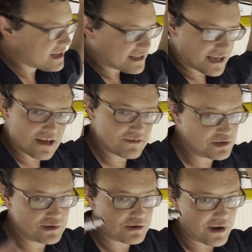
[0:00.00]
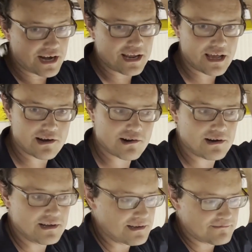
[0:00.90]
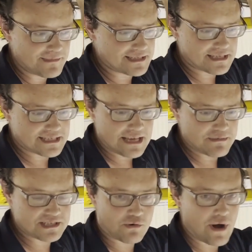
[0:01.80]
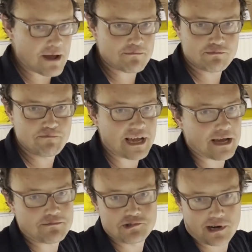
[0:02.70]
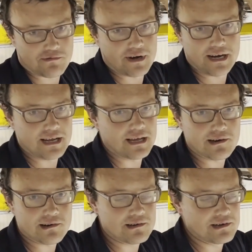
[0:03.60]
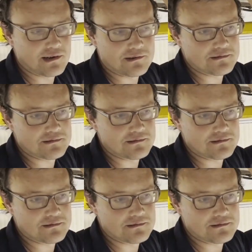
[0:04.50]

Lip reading: The heavy-duty radiator, it's the same as a Ram pickup truck radiator, you know.